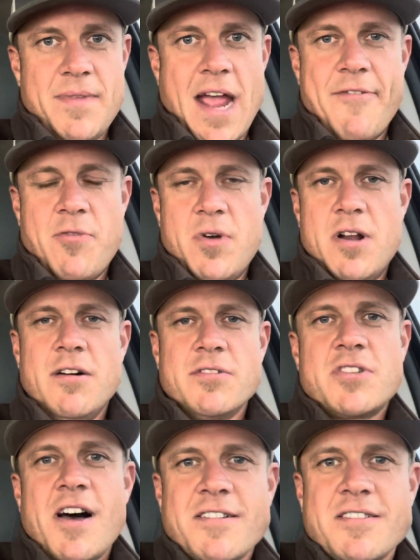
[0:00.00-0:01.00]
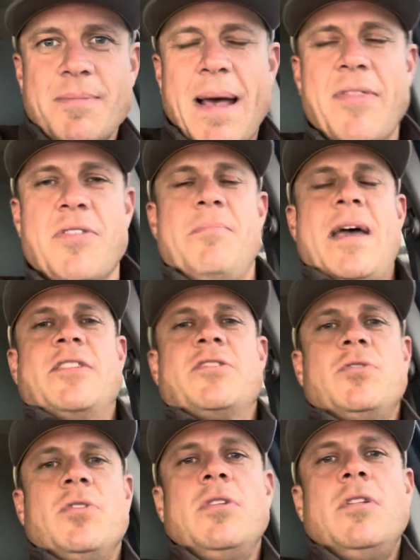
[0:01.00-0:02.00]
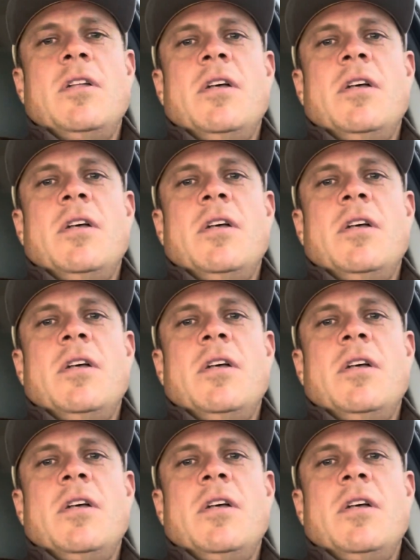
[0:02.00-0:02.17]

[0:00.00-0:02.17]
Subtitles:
Everyone always talks about the mental